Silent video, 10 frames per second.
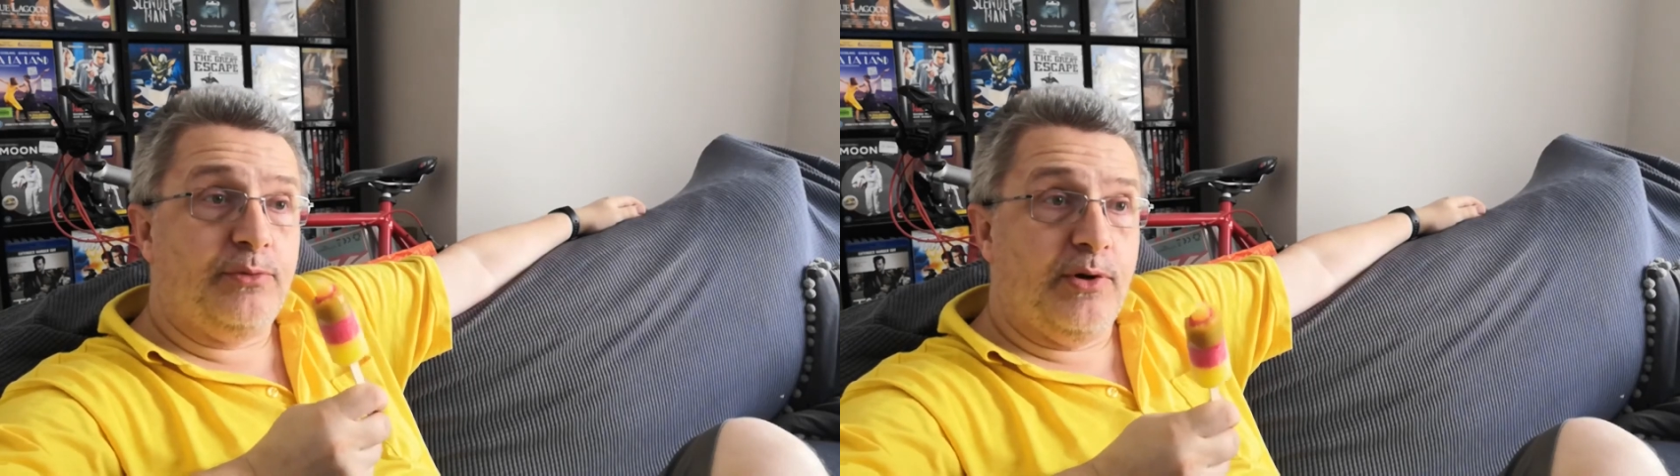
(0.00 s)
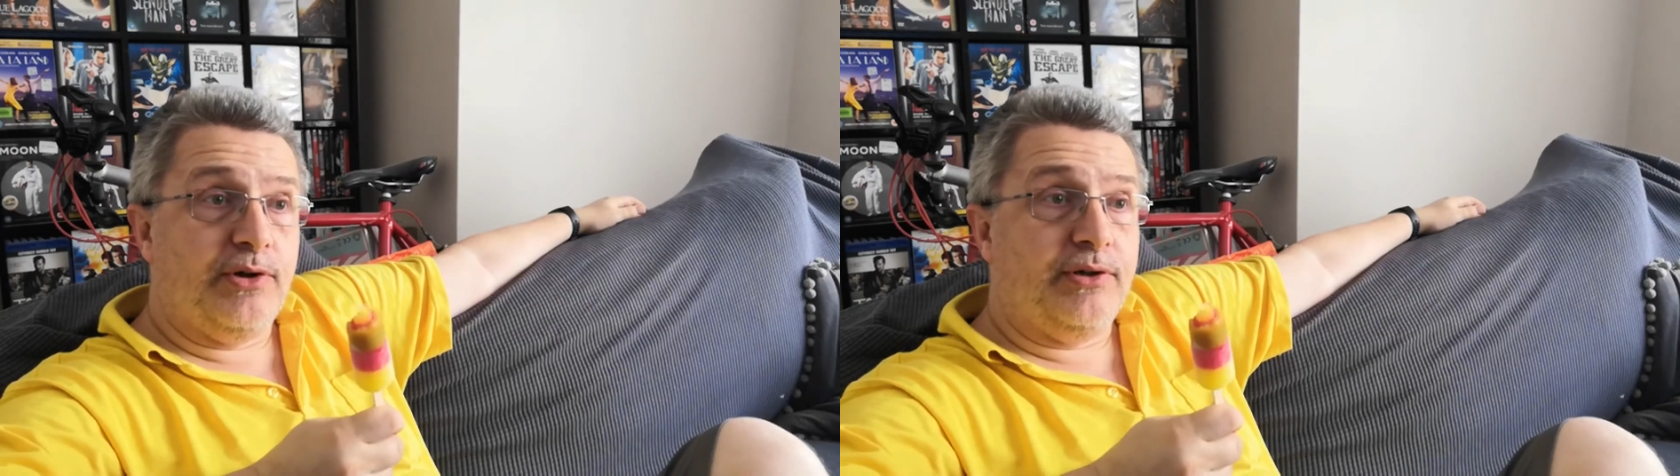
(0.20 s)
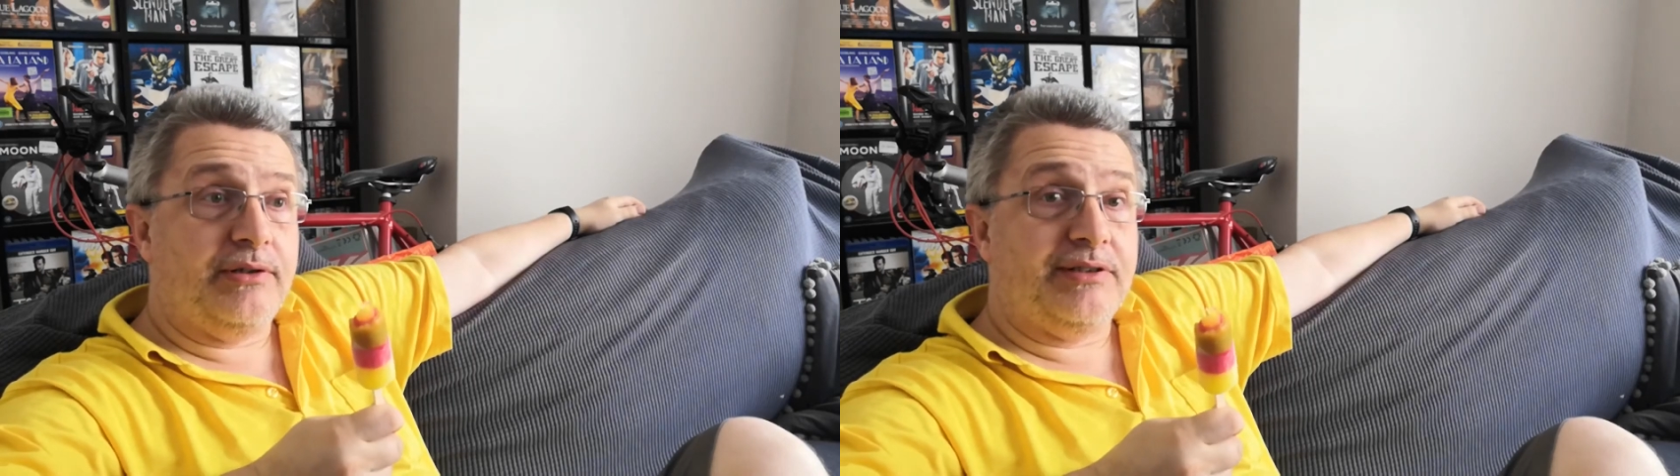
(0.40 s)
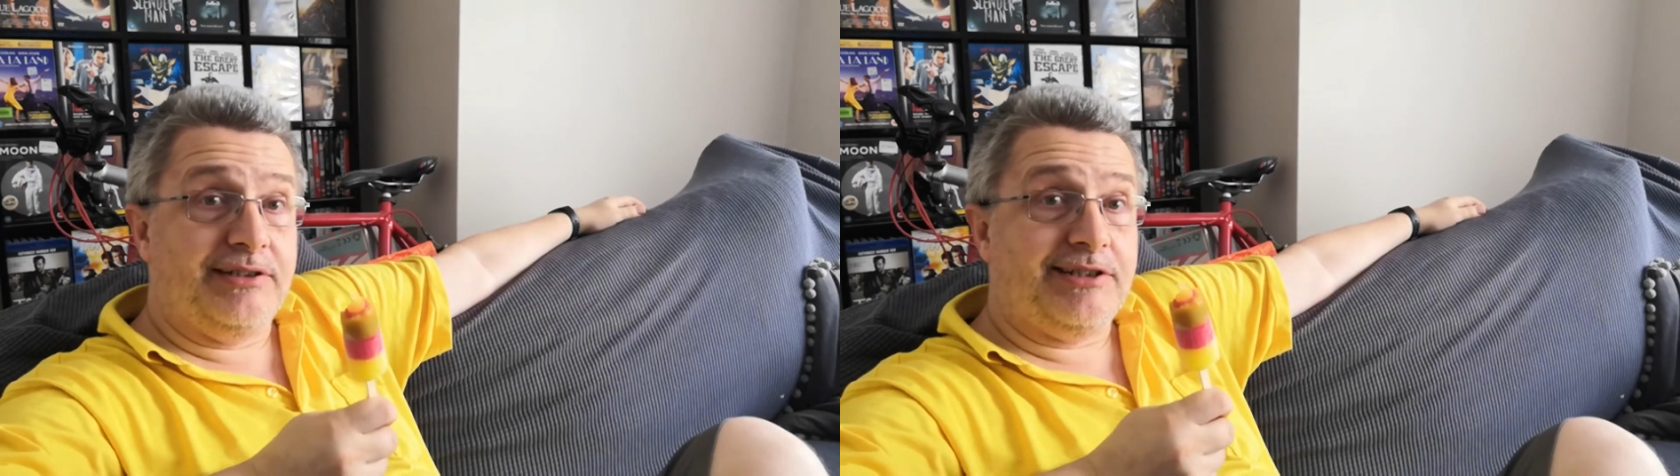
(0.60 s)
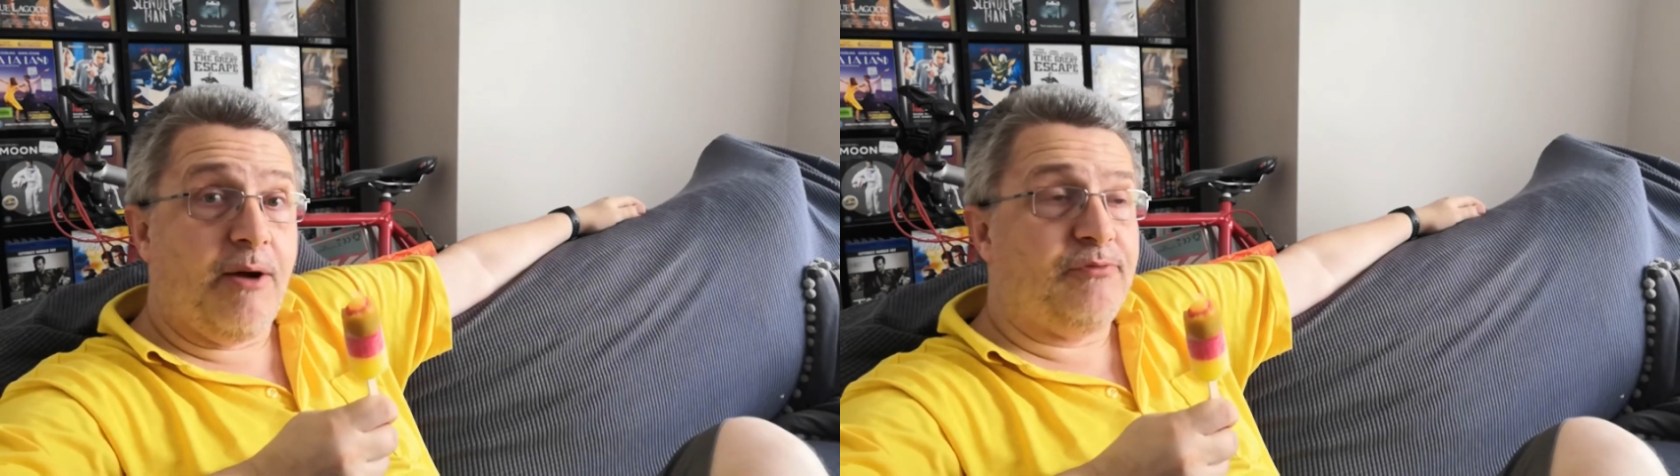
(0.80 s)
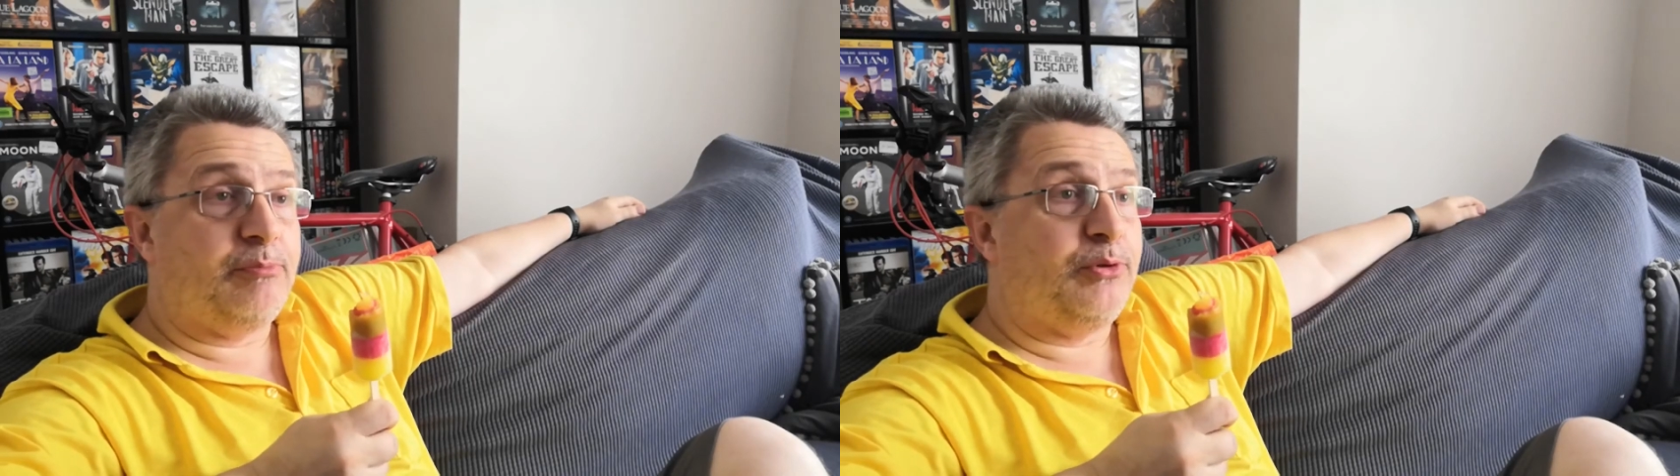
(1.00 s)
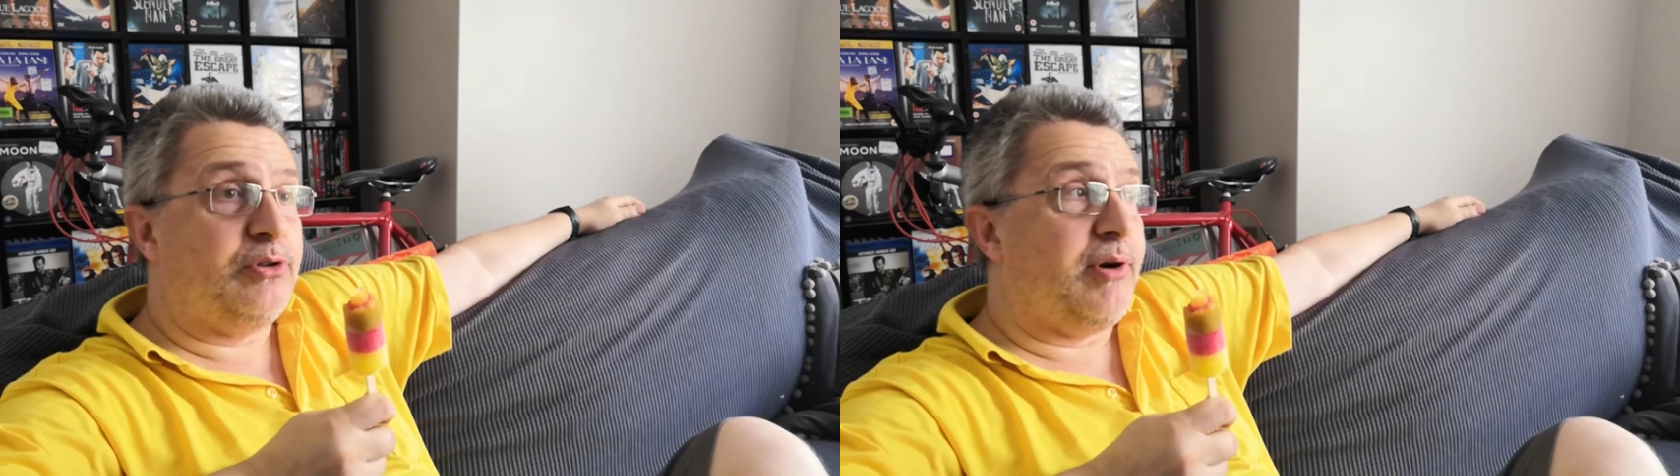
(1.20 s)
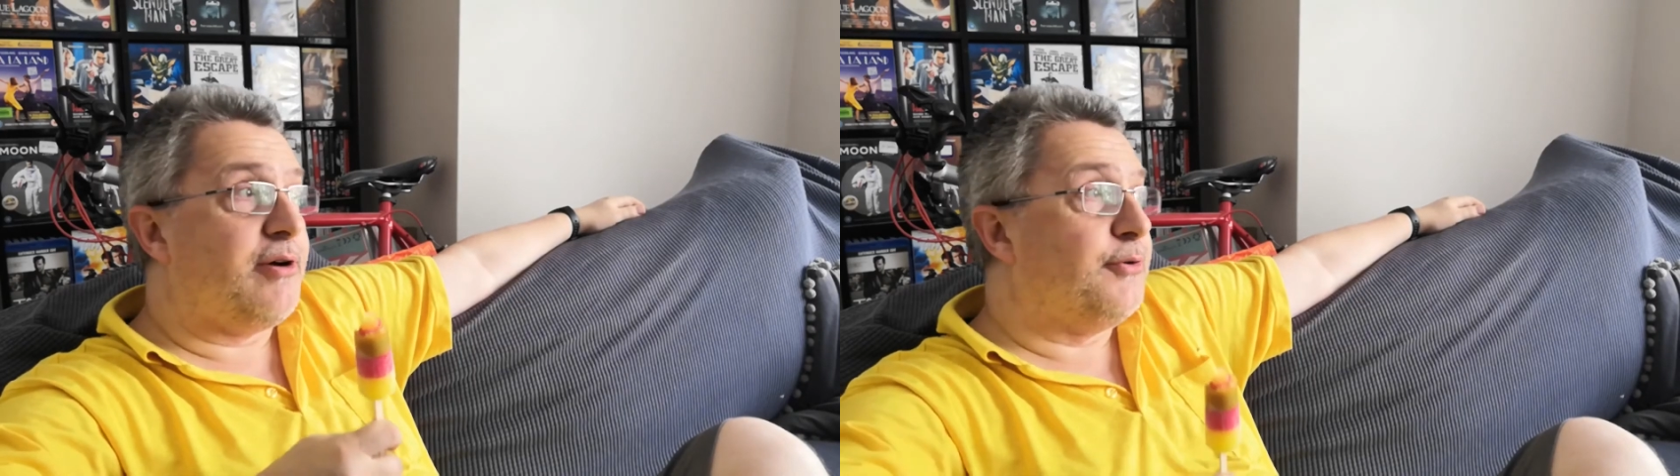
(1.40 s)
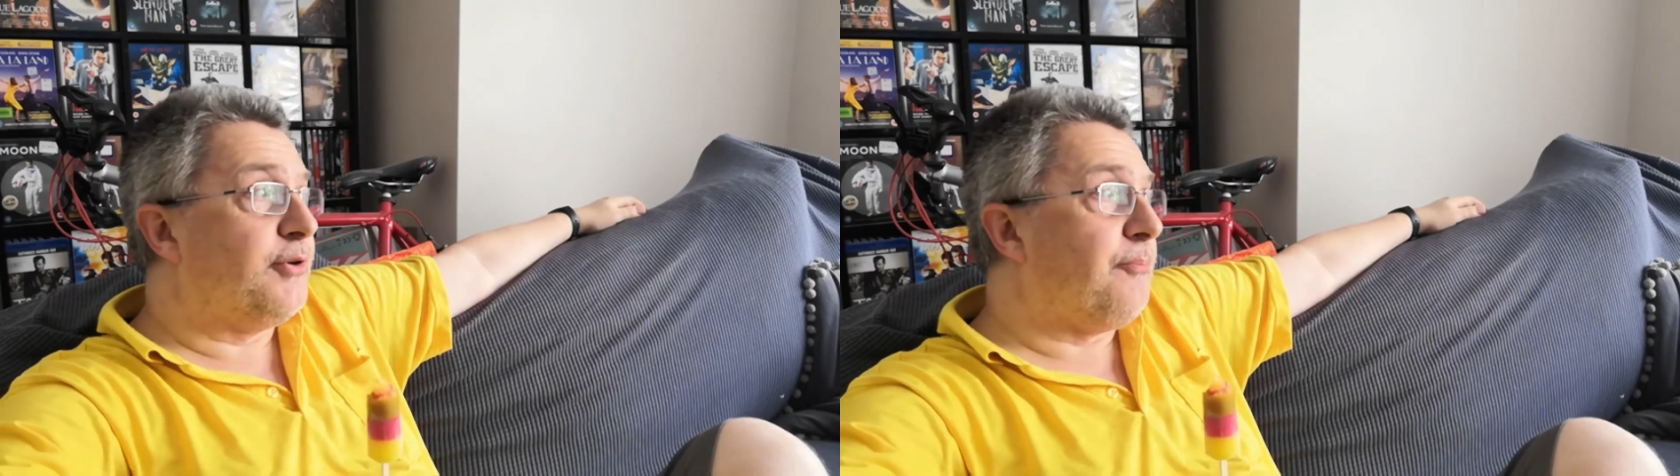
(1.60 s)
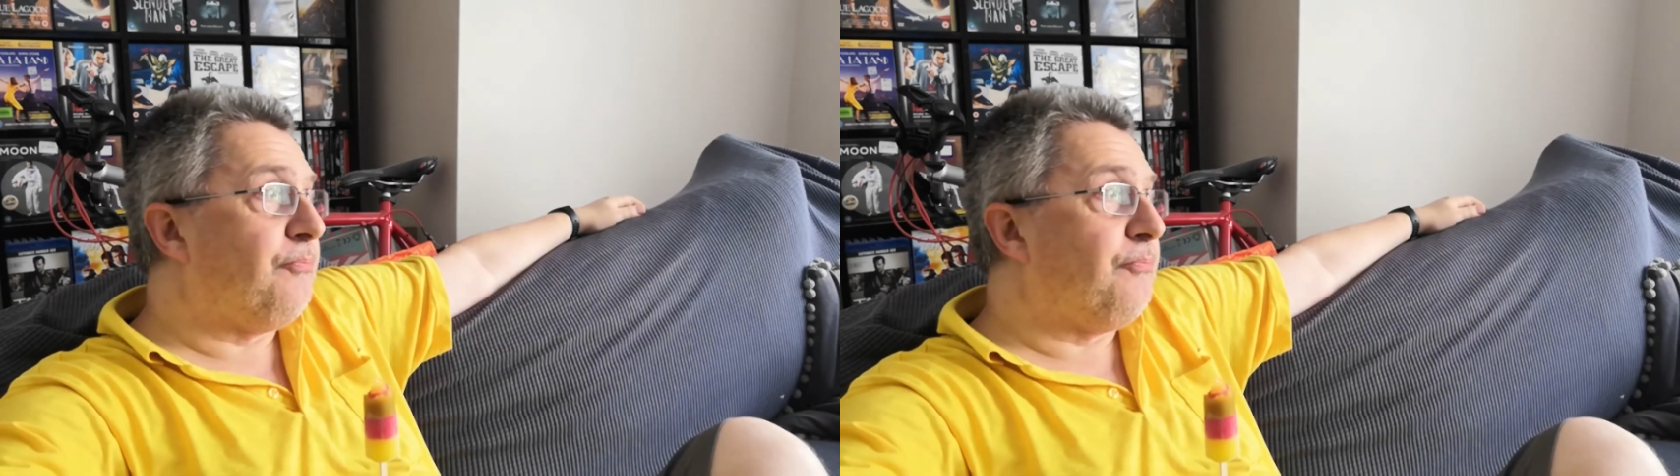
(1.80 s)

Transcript: works and is comfortable to hold.